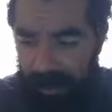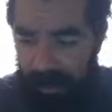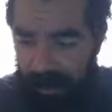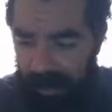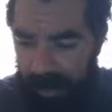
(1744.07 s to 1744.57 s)
too.
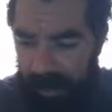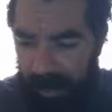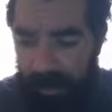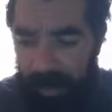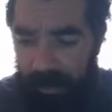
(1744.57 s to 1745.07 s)
These are
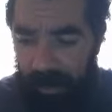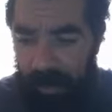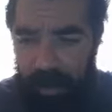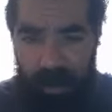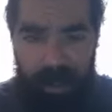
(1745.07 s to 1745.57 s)
all people who
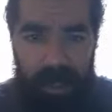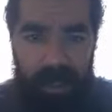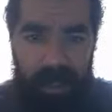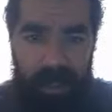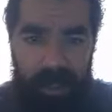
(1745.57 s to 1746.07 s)
are the
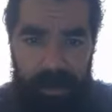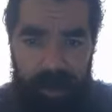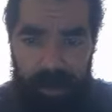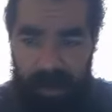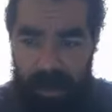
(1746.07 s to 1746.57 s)
relationships,
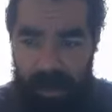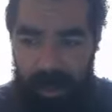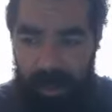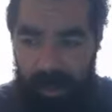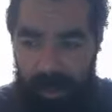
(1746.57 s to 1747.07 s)
and
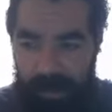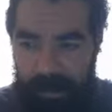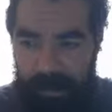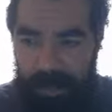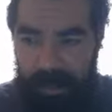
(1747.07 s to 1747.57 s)

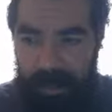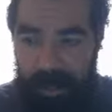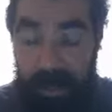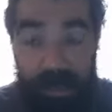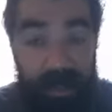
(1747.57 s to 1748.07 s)
it's
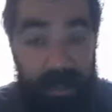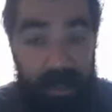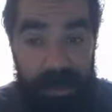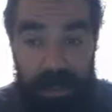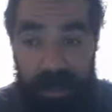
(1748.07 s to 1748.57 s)
it's a good
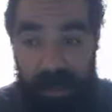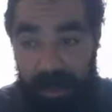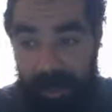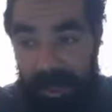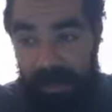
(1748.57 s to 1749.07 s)
union and a
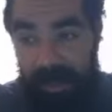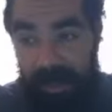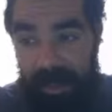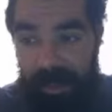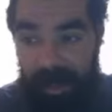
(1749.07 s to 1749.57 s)
good job, but
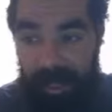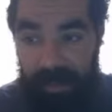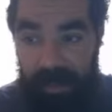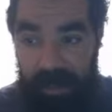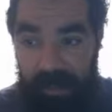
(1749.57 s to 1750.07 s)
still, it's kind
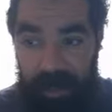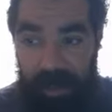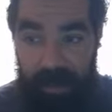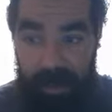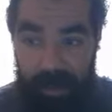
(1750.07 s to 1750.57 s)
of a tough
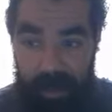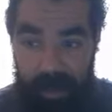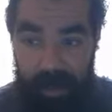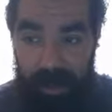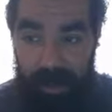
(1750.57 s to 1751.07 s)
job in a way.
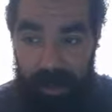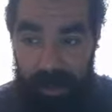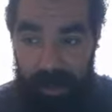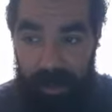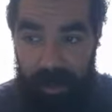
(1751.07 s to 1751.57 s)

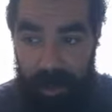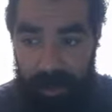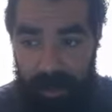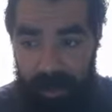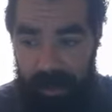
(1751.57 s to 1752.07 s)
And
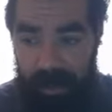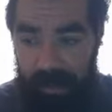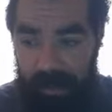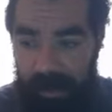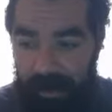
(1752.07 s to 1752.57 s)
they do a lot
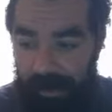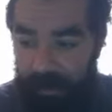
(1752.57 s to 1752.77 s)
for you.